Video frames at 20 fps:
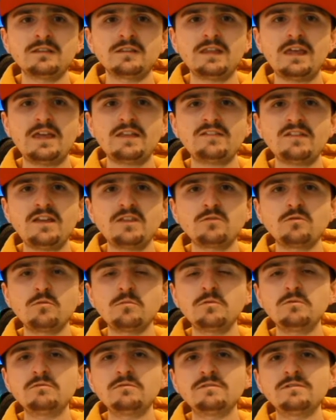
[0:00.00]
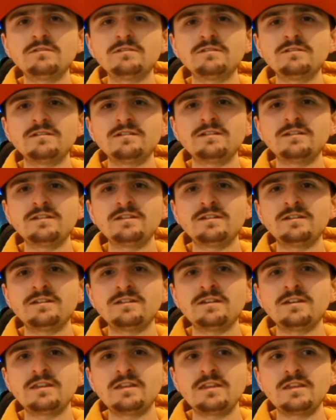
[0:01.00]
Like, this ain't normal.
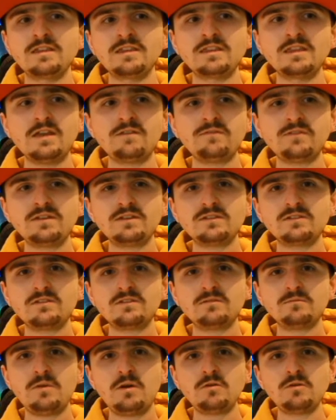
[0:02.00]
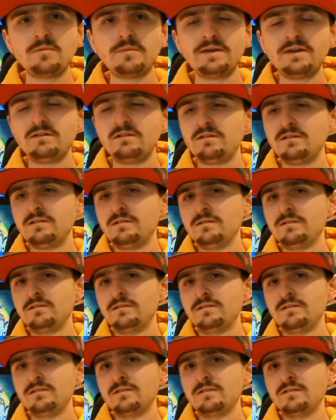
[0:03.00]
Nothing to moan about.
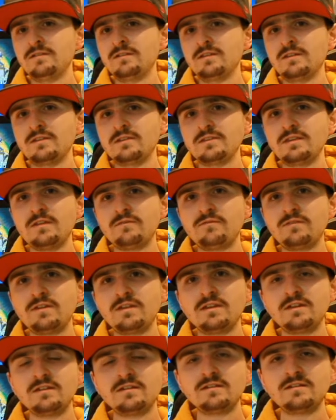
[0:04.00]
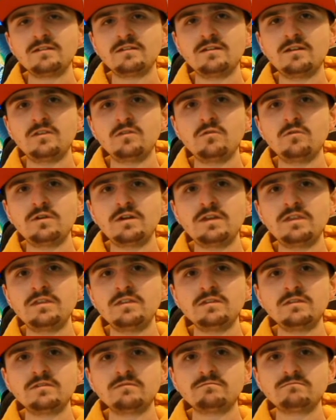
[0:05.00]
Nothing
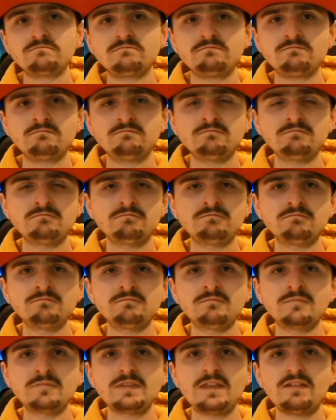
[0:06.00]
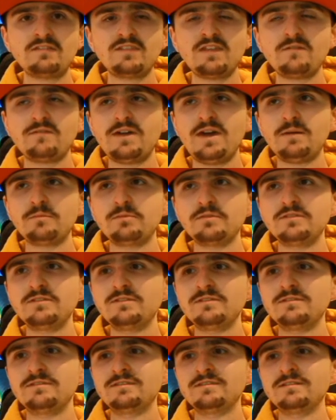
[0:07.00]
annoying. That's never happened.
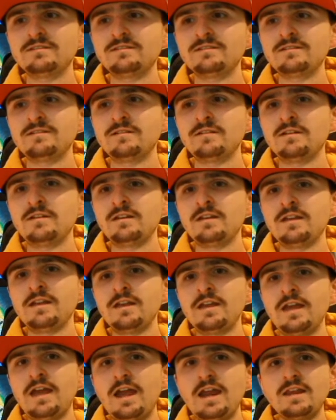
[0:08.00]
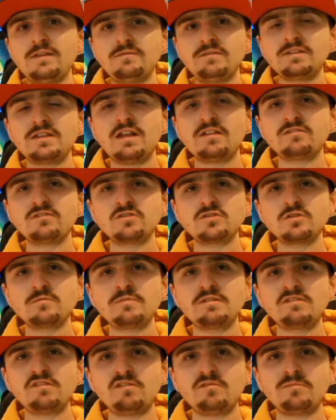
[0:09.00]
And if it does, you should be
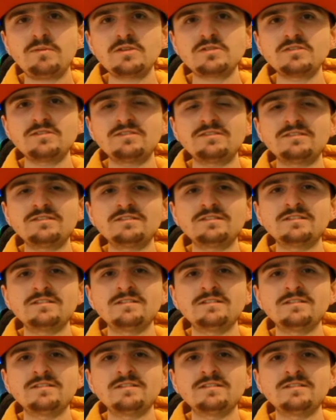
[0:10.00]
suspicious.